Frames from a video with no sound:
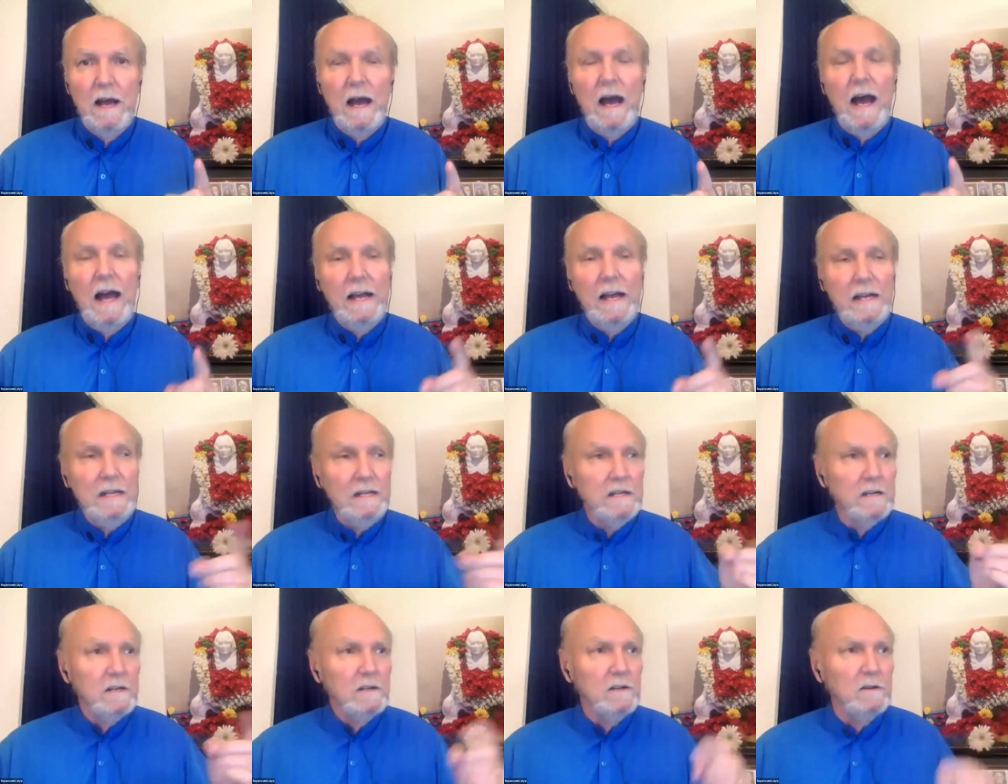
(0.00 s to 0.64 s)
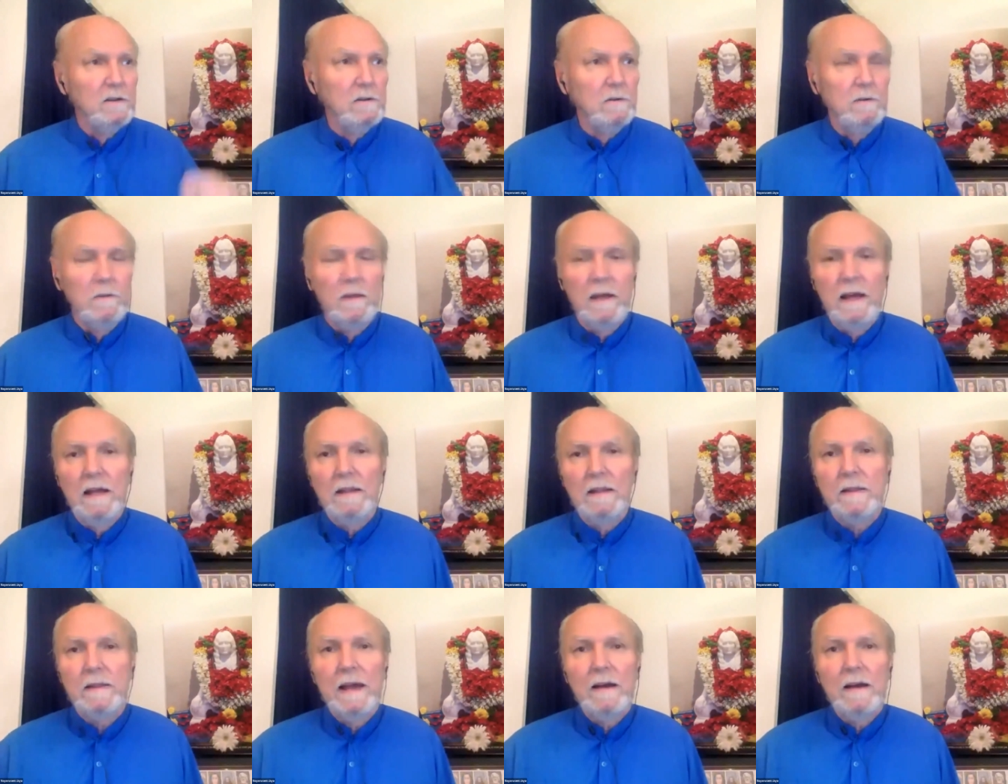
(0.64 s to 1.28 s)
I didn't do
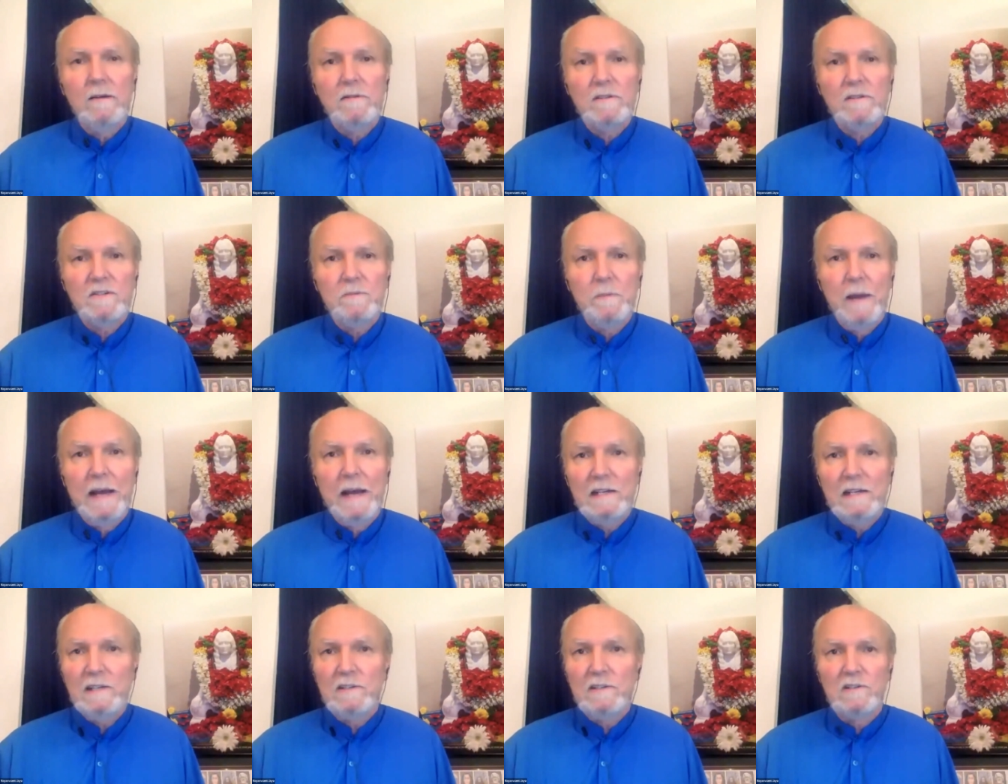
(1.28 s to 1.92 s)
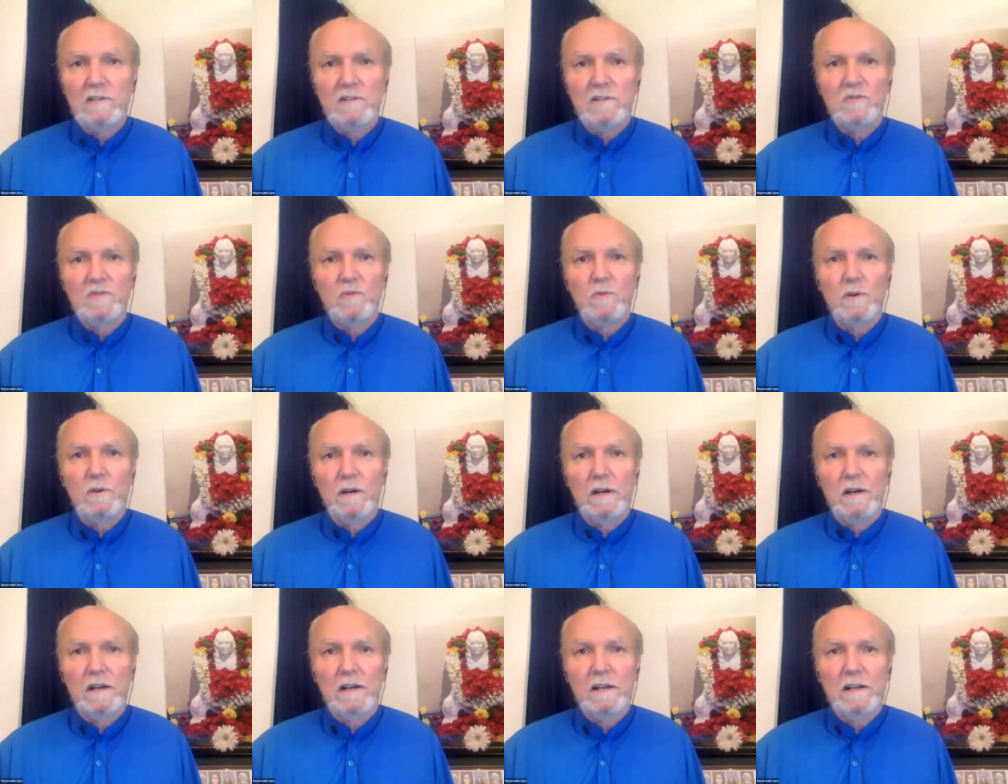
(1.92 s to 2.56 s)
that. That was Master's
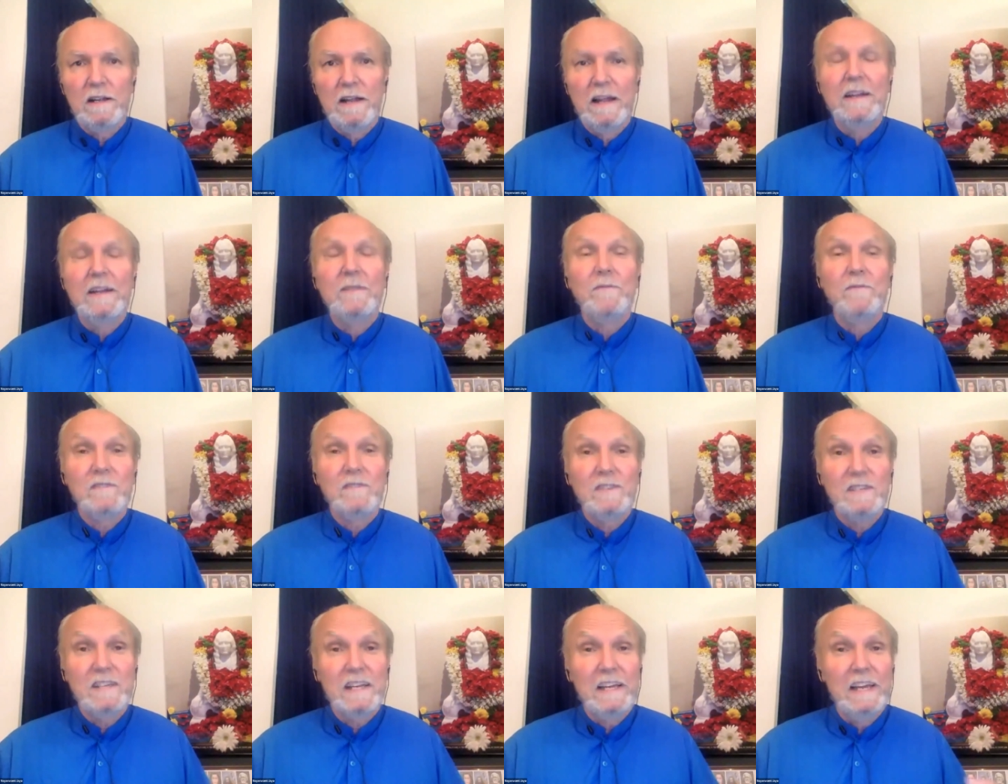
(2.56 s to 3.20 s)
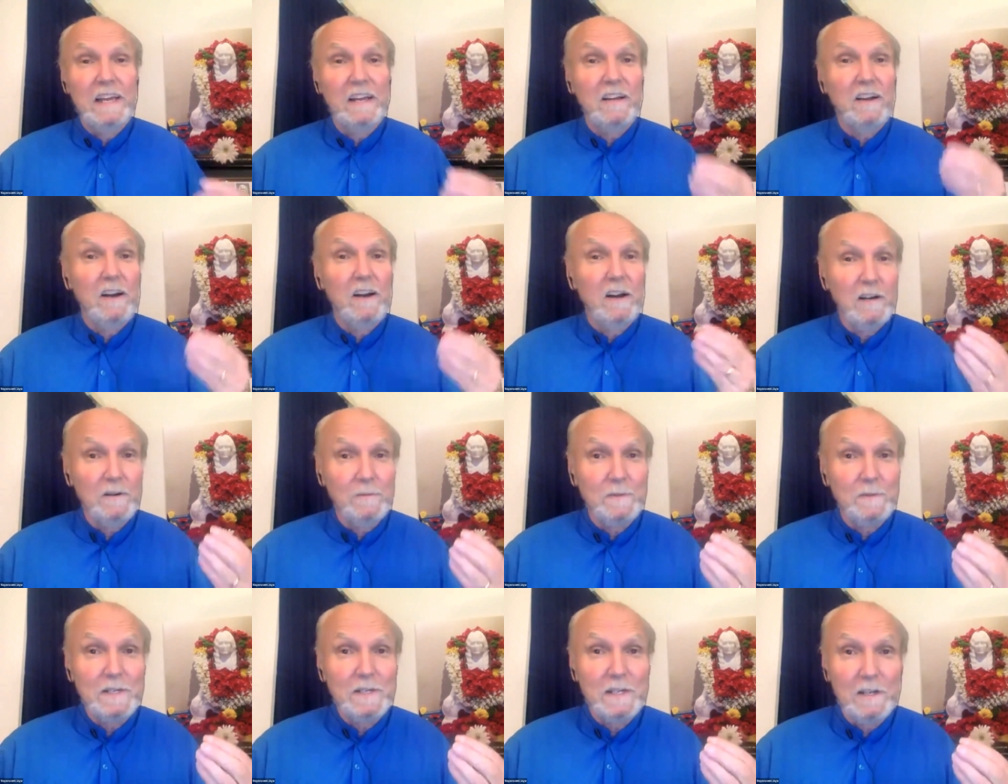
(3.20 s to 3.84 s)
work. See, he caught
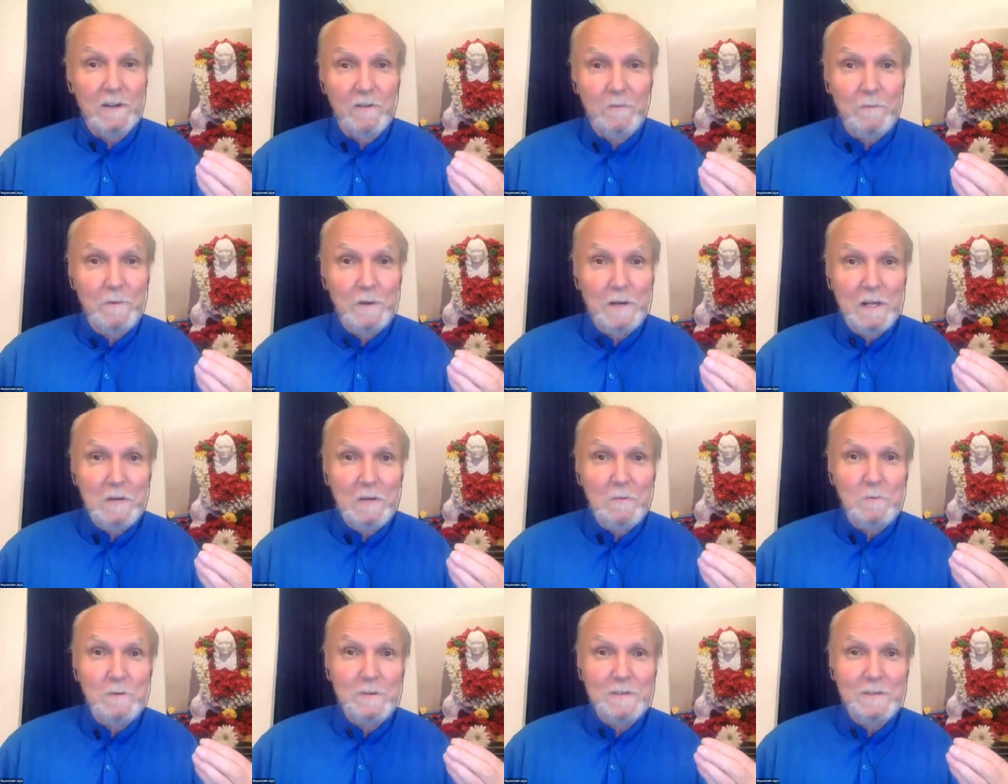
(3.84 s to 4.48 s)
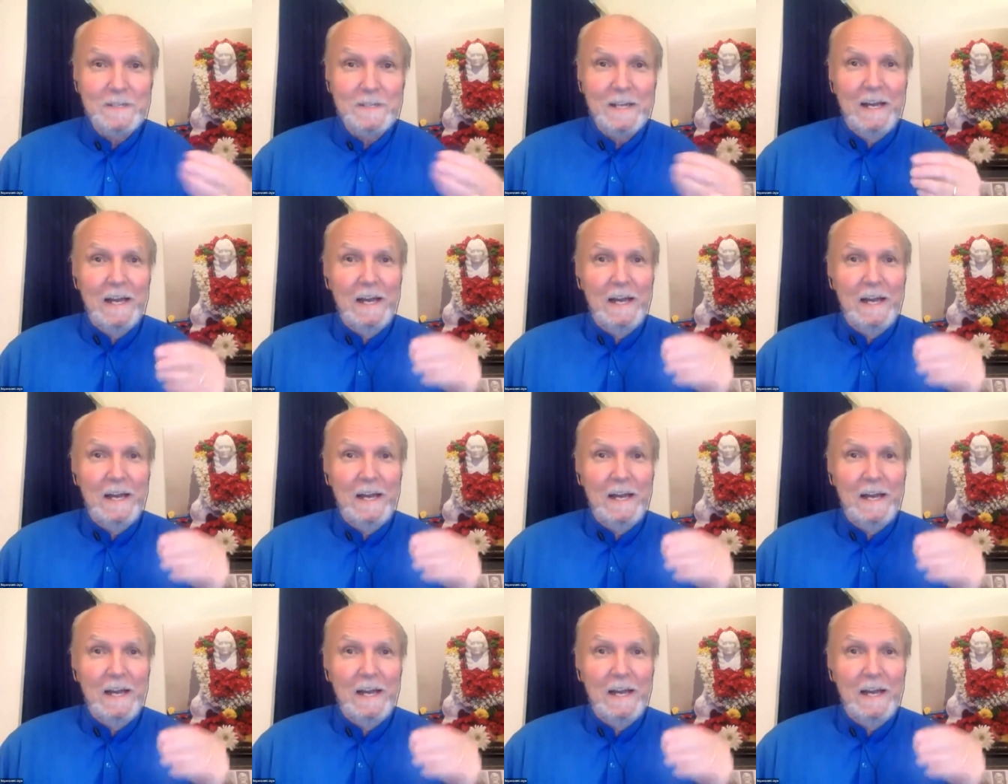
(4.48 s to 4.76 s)
himself, but he was